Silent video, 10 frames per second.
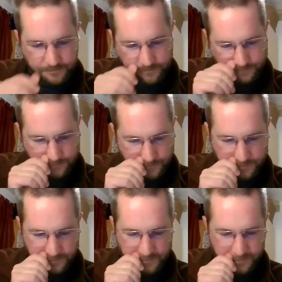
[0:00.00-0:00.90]

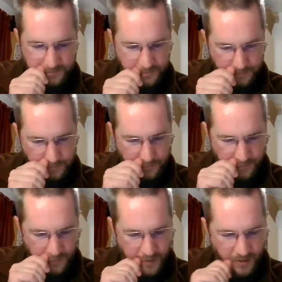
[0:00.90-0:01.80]

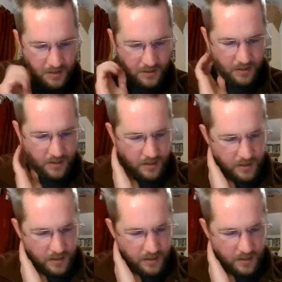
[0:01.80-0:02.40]
Nothing is said.